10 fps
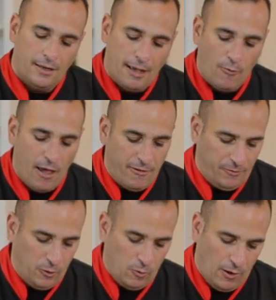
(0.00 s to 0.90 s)
however
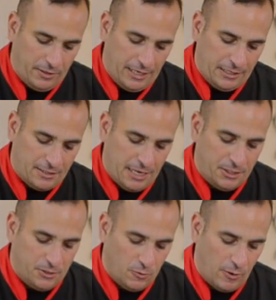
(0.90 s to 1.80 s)
you want the
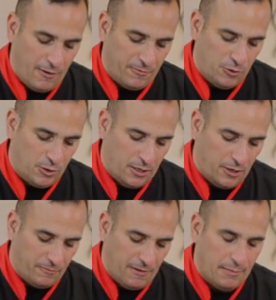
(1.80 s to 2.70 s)
insides or however you think
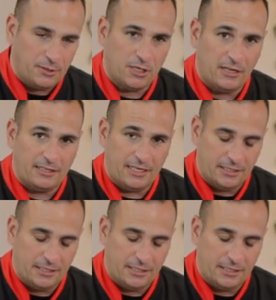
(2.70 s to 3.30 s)
your family's gonna like the